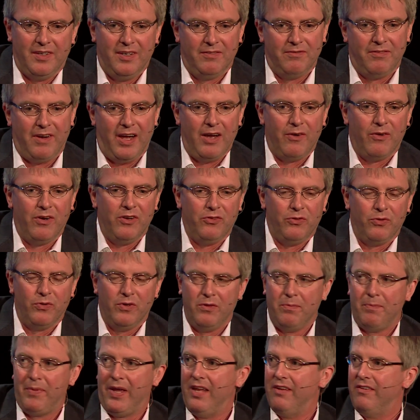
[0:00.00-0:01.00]
virus
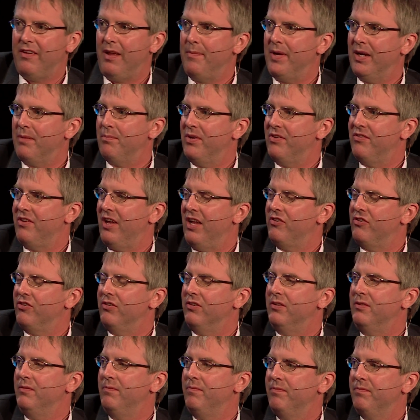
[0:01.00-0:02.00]
with pandemic
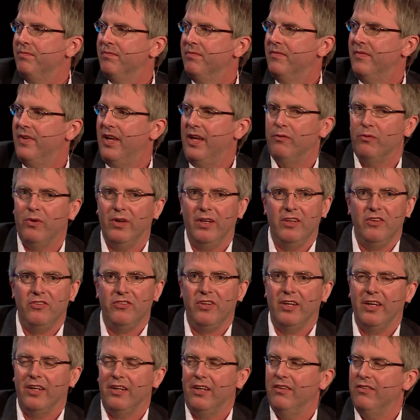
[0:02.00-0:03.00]
potential and
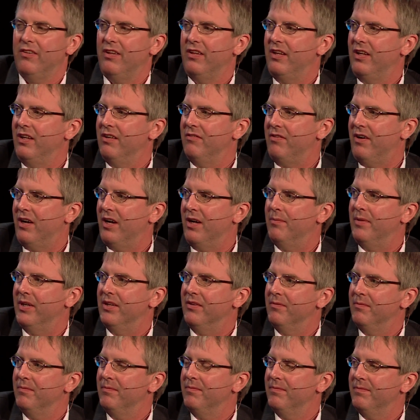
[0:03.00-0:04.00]
releasing it into the
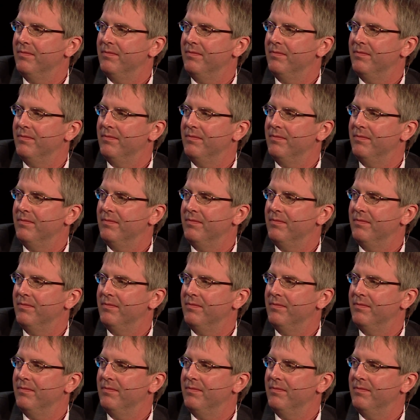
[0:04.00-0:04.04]
environment.